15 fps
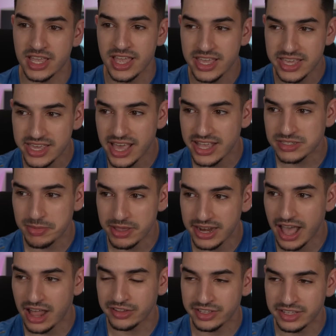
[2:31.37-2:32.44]
he has made
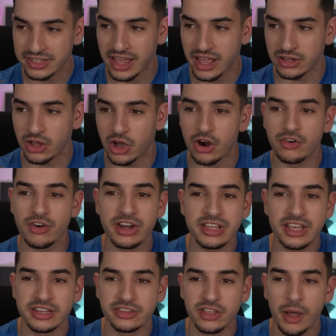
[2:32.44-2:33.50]
Al Hilal already
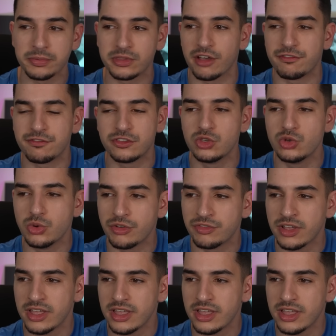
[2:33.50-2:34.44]
adopt a few of